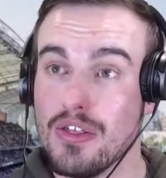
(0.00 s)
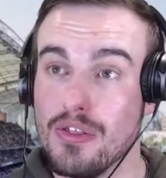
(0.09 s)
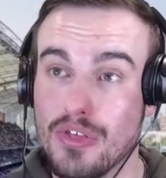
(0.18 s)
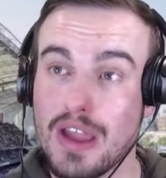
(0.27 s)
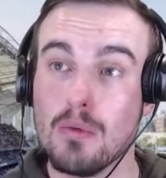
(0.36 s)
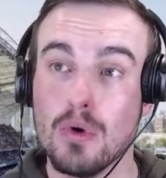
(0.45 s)

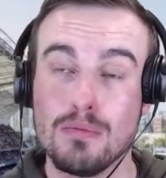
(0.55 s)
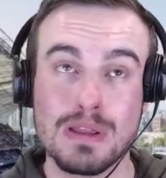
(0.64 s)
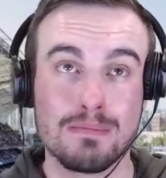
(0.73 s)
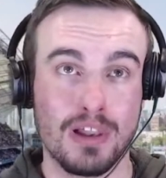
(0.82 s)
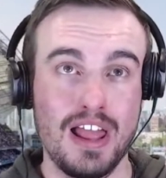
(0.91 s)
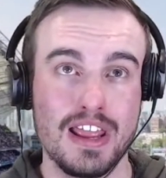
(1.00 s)
they will be
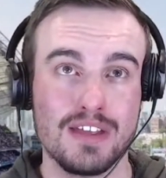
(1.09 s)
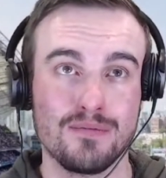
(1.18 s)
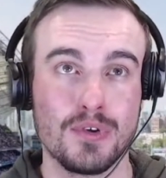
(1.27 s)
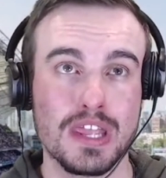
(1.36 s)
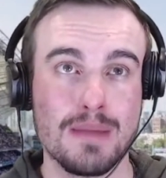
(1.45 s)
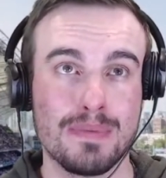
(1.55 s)
playing
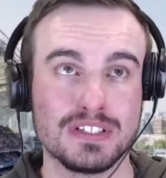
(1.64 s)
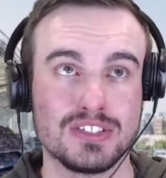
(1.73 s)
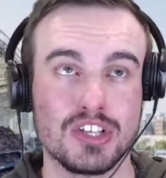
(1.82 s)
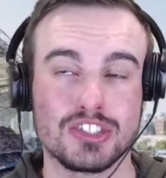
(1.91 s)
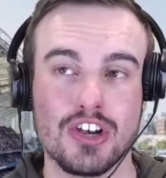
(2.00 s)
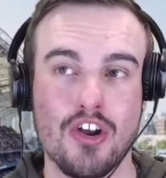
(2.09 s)
for their
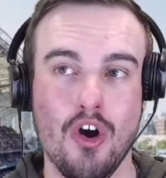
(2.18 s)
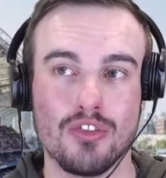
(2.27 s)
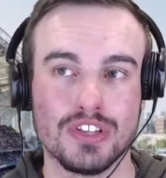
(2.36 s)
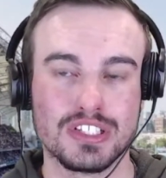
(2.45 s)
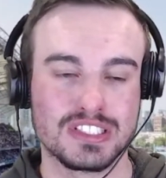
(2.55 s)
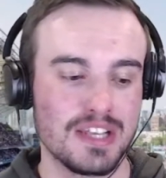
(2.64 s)
position on
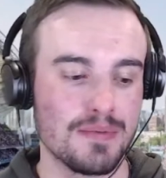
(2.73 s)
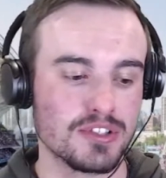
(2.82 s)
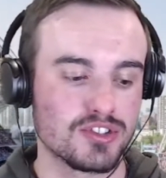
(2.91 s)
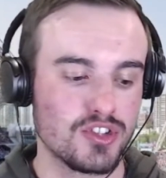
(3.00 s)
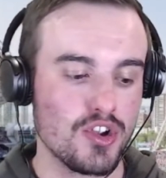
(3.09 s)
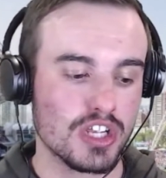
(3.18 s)
the Sevens
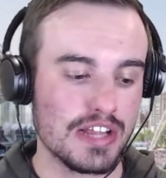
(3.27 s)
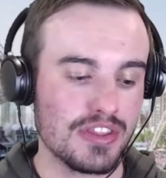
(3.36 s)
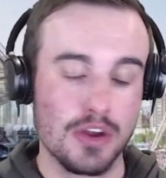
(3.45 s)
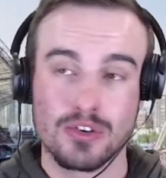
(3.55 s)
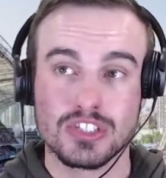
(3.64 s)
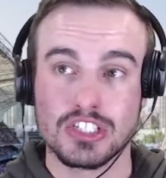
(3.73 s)
circuit.
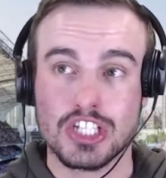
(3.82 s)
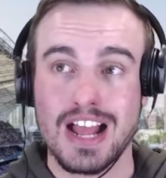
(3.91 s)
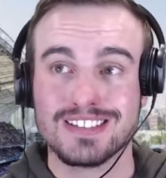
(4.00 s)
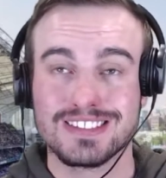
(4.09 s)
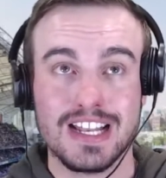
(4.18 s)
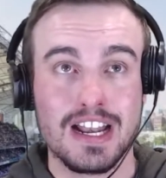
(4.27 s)
There is a
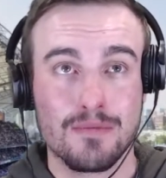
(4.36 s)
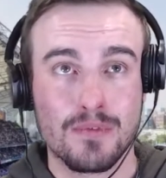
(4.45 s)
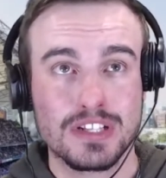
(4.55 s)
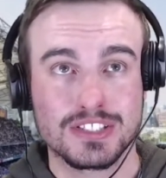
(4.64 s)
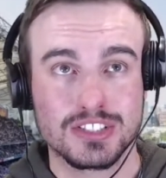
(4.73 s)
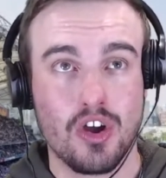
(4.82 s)
chance that every
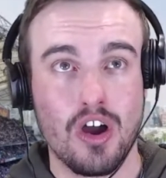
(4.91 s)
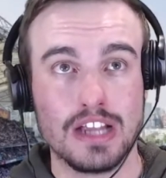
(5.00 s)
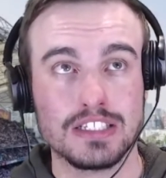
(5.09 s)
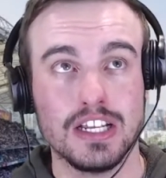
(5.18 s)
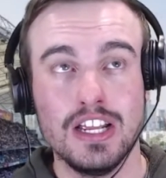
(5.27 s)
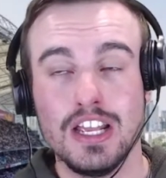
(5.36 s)

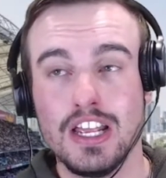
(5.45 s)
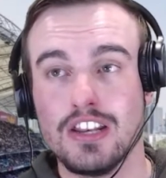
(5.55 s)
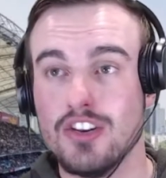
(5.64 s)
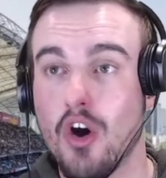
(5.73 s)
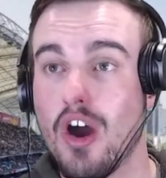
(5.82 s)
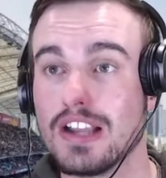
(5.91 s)
side,
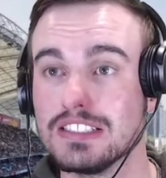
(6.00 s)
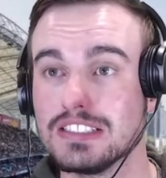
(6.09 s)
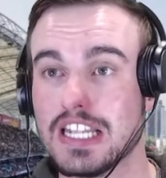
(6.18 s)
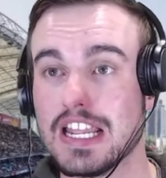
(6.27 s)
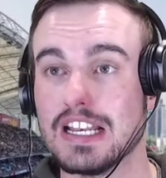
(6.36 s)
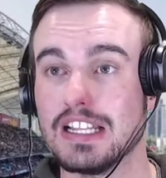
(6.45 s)
9,
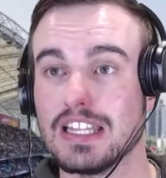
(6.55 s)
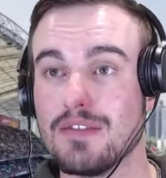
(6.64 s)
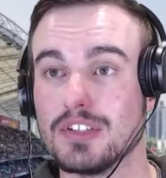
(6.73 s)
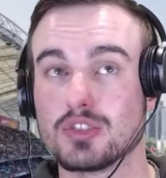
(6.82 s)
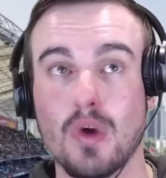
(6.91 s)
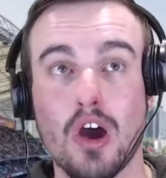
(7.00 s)
10,
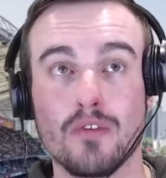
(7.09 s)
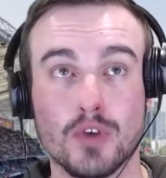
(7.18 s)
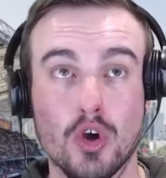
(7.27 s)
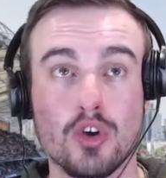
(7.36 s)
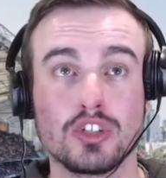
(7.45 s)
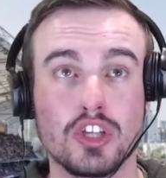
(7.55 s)
11, 12,
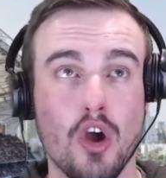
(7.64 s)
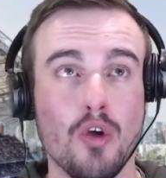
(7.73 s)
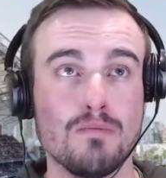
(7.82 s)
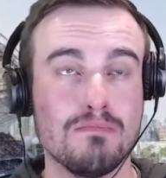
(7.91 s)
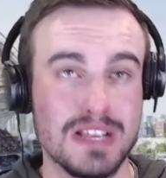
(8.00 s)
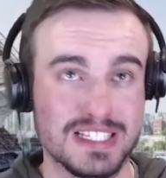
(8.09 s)
could go
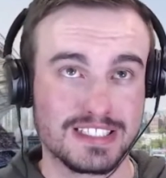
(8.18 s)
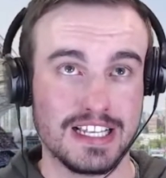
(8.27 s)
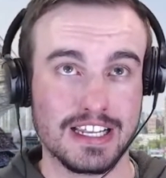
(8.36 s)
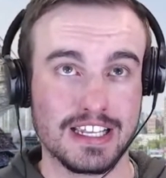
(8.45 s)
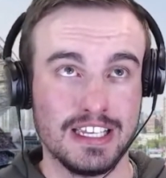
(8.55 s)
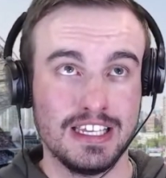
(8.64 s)

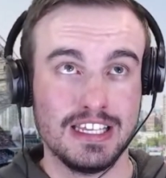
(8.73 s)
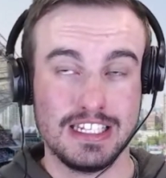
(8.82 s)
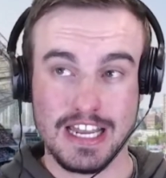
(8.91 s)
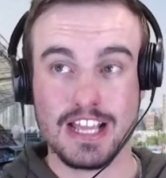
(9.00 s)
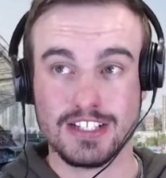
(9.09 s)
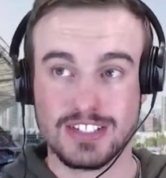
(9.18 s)
missing
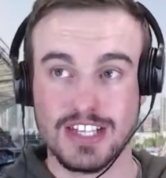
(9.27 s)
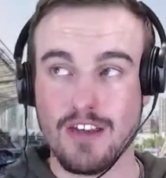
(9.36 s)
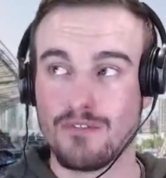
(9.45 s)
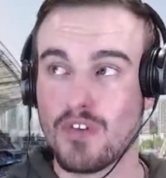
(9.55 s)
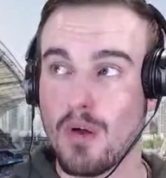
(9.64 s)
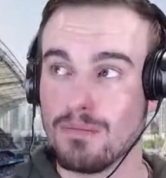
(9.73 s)
next year
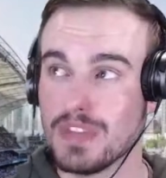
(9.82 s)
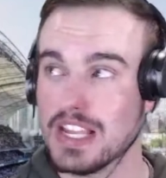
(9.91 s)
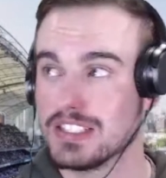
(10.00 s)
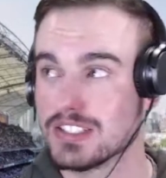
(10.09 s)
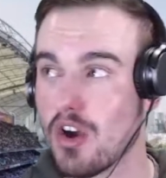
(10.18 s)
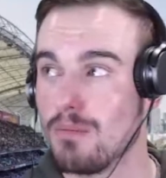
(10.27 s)
from
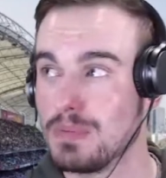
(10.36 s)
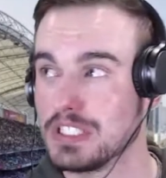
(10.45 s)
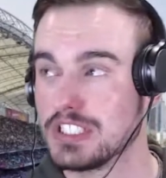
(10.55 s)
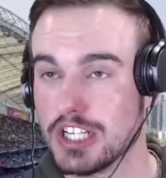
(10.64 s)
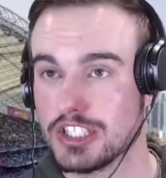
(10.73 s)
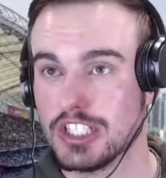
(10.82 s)
these
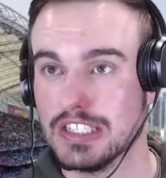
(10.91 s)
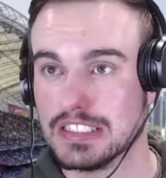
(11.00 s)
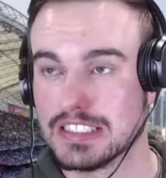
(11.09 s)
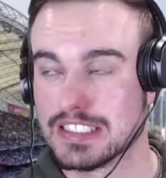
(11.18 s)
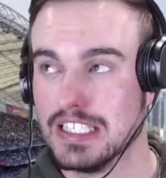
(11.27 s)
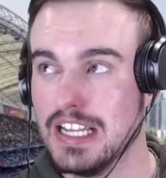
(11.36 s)

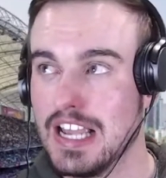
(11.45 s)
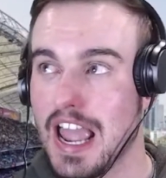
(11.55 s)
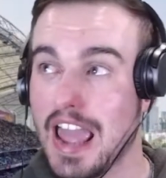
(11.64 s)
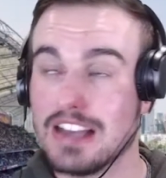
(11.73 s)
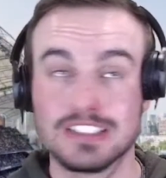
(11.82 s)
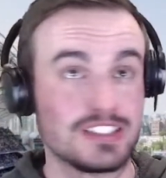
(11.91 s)
competitions,
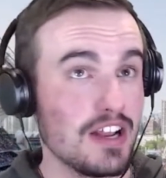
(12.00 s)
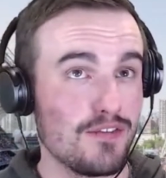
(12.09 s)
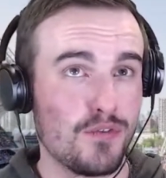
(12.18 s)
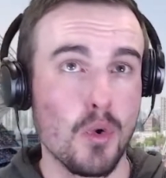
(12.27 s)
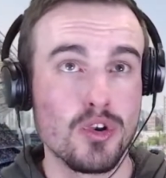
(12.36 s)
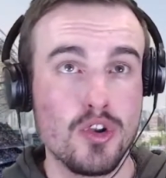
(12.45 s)
and instead
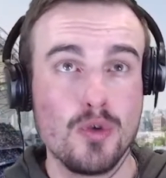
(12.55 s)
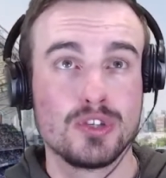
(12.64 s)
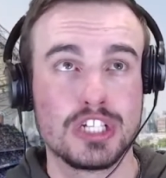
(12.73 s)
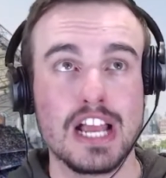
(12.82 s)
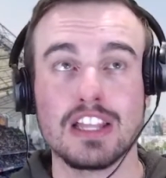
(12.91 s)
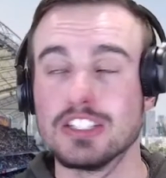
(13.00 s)
4 new
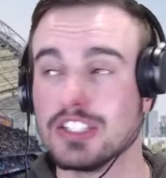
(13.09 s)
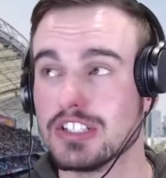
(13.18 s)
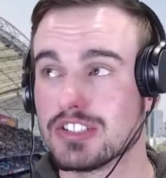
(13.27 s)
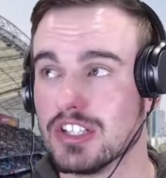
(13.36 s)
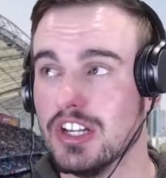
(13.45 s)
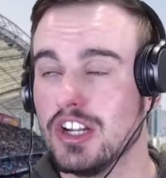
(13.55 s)

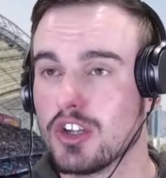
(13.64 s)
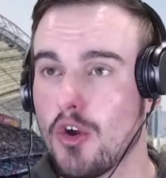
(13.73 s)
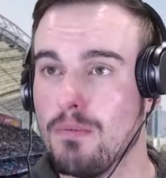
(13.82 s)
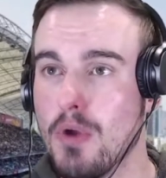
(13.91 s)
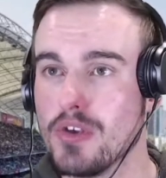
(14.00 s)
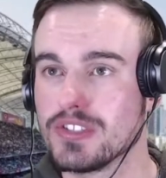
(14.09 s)
challengers could
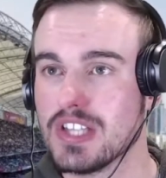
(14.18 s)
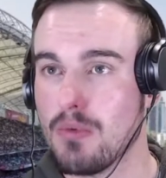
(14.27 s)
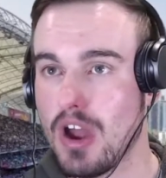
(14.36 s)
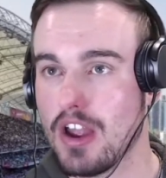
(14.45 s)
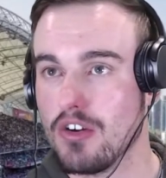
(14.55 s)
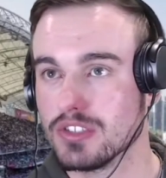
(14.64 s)
burst their
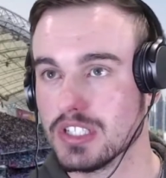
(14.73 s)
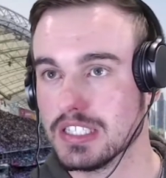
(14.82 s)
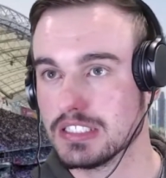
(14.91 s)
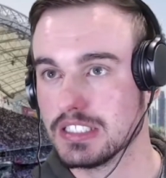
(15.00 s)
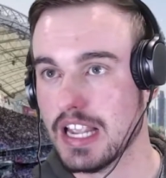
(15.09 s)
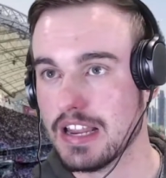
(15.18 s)
way onto the
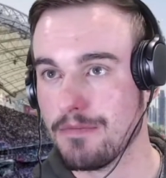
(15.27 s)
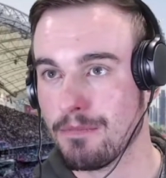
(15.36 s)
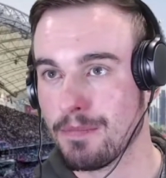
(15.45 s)
scene.